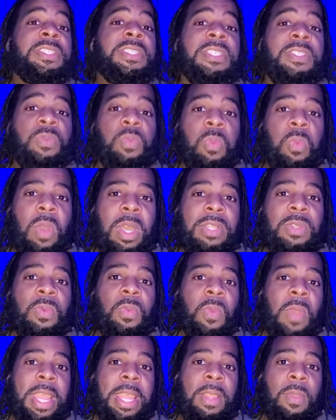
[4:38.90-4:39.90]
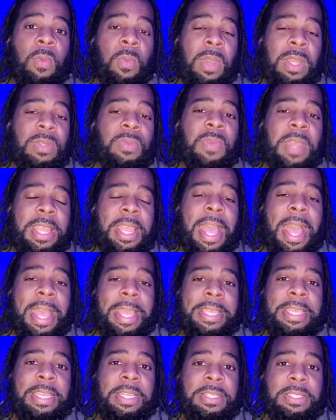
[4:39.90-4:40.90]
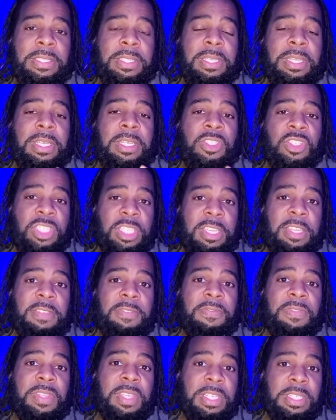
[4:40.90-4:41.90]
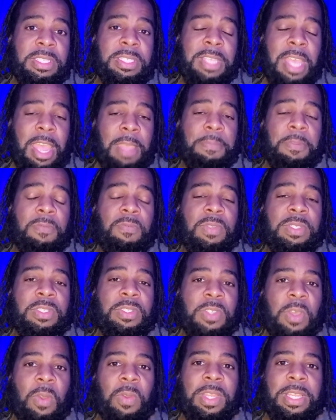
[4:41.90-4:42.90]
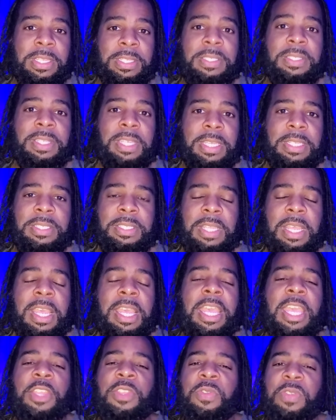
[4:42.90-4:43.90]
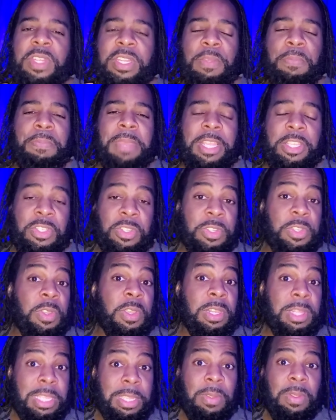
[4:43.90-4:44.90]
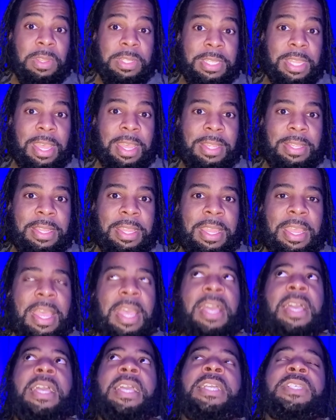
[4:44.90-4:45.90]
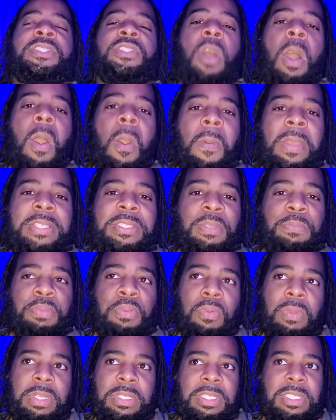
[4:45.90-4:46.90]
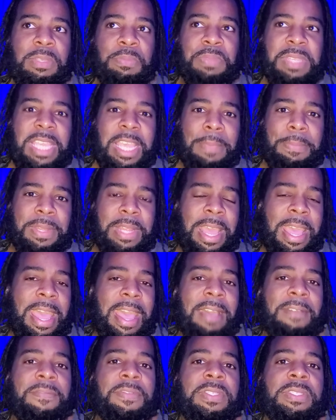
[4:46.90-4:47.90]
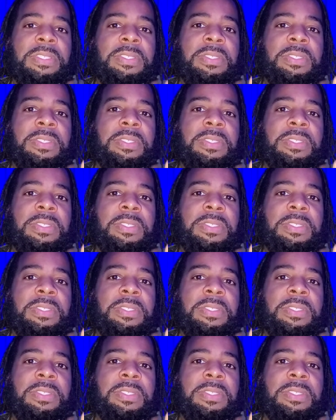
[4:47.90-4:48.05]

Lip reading: is one way I can achieve this type of result is this, and you need to make sure you're clear on that. It's always important to be able to have